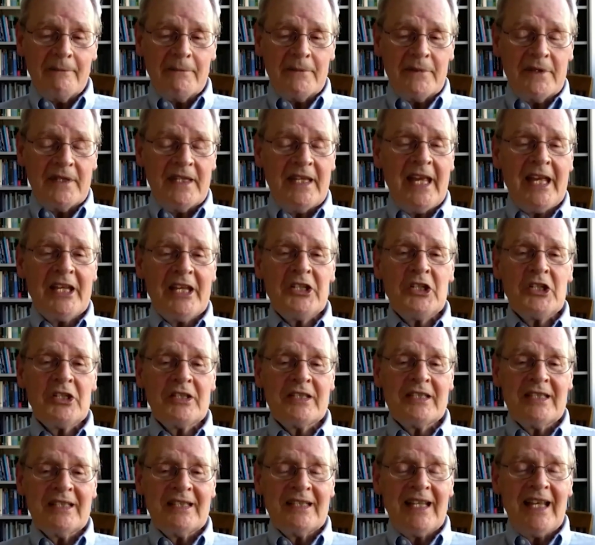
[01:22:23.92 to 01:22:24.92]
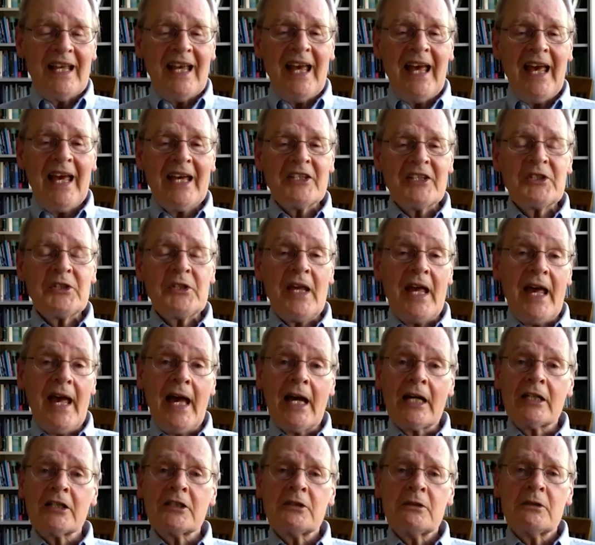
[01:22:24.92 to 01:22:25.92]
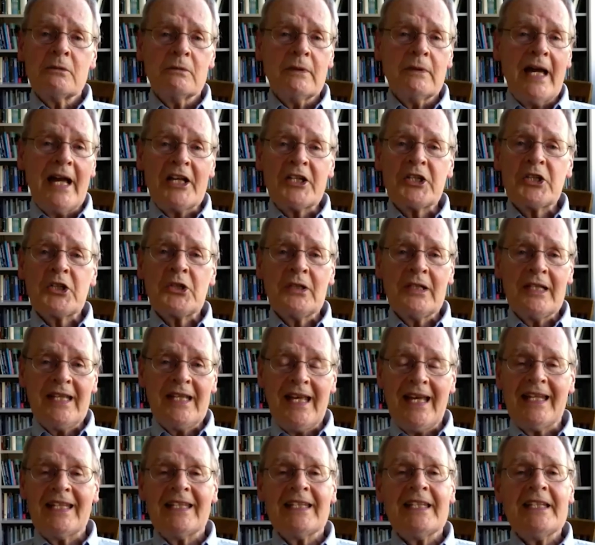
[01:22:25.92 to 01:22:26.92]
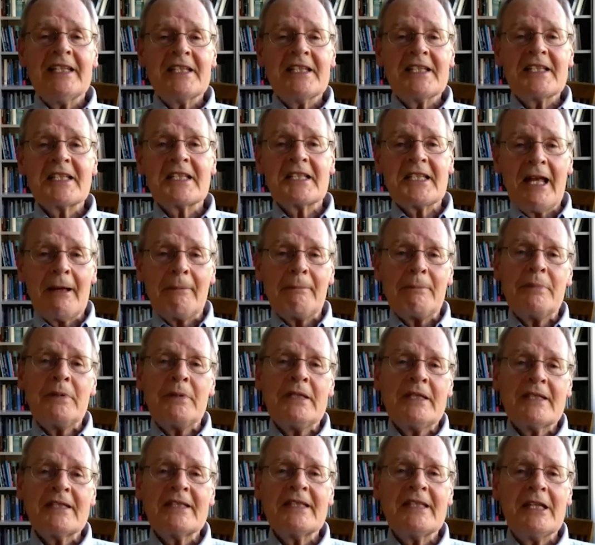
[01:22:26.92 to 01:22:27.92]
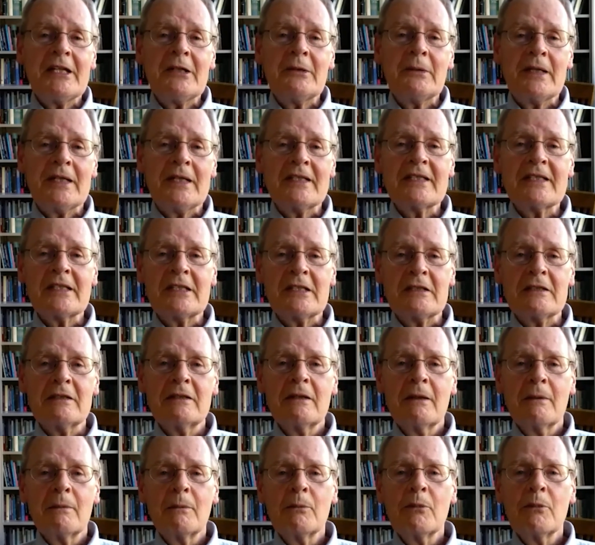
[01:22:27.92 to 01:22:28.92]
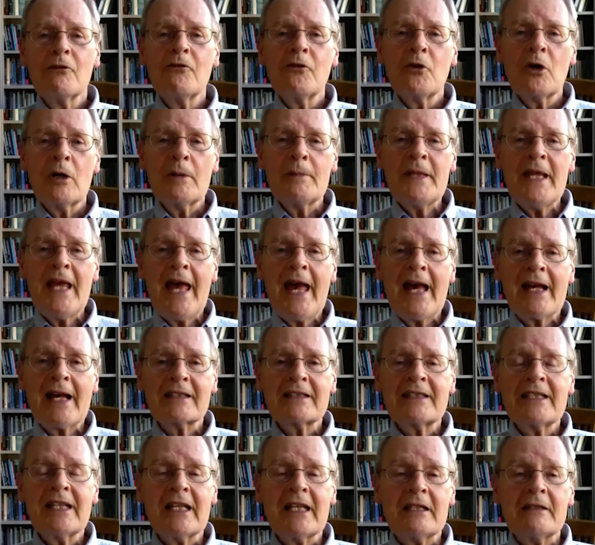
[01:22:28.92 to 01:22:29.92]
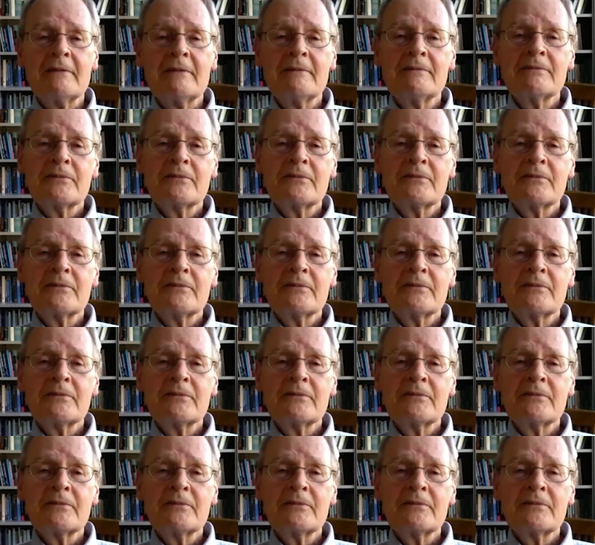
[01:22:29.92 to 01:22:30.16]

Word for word: the agent has to act rationally at each step in the sequence and perform the act that